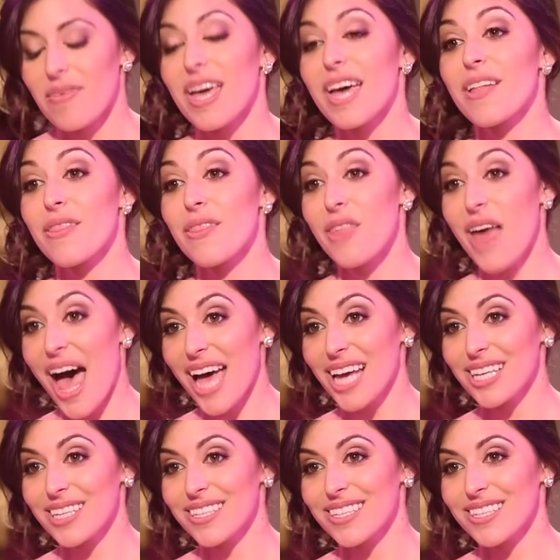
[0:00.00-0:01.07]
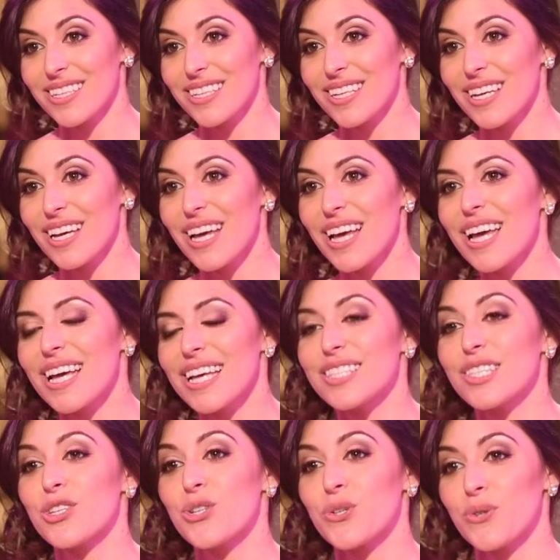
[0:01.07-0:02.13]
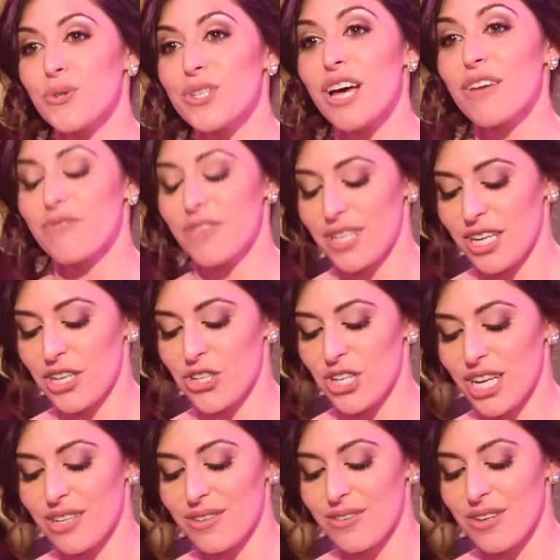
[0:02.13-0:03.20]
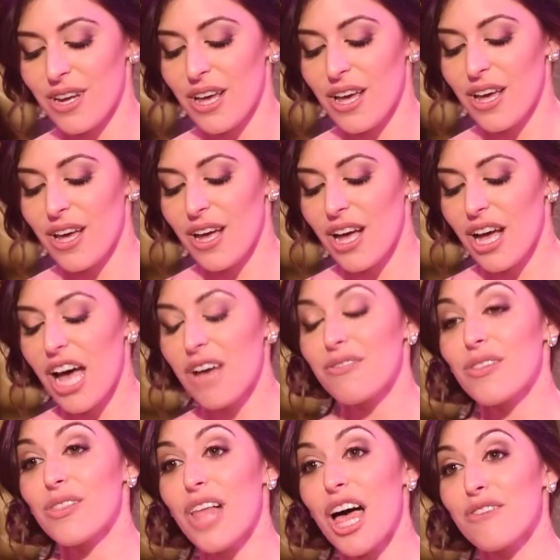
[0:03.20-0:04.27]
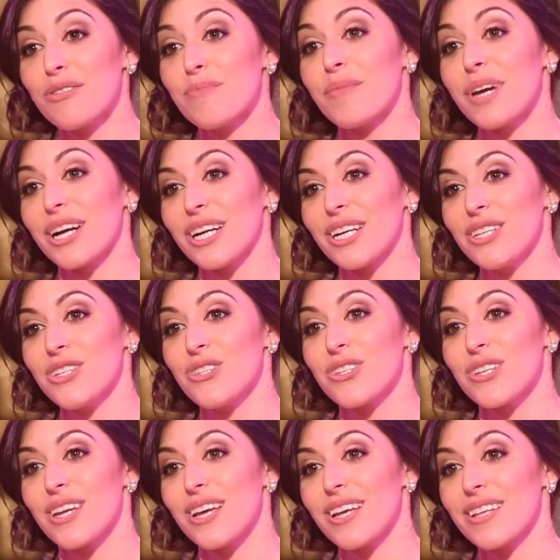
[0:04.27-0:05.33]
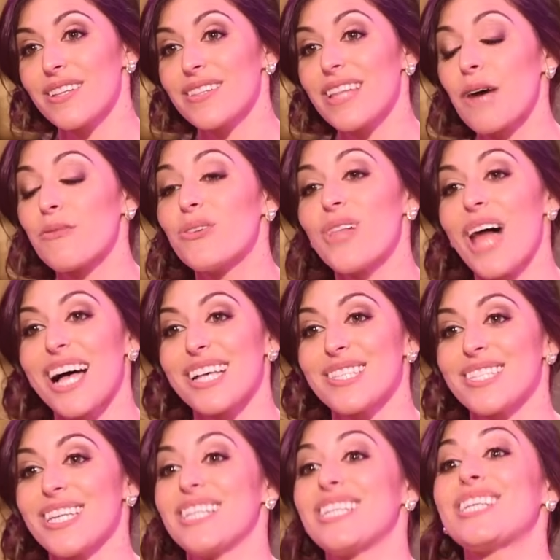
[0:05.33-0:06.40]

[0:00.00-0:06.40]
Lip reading: And that is the true definition of a love and marriage that will last in